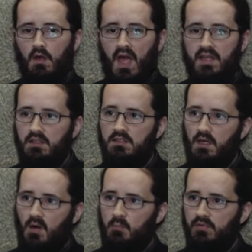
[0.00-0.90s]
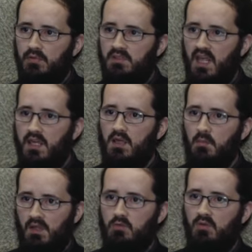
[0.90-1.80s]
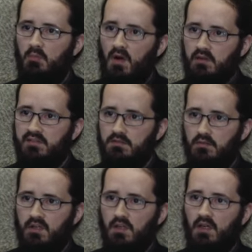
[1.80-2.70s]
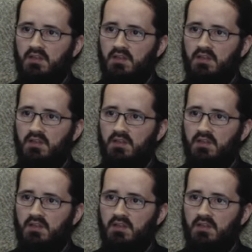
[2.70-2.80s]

ended up taking me into a monastery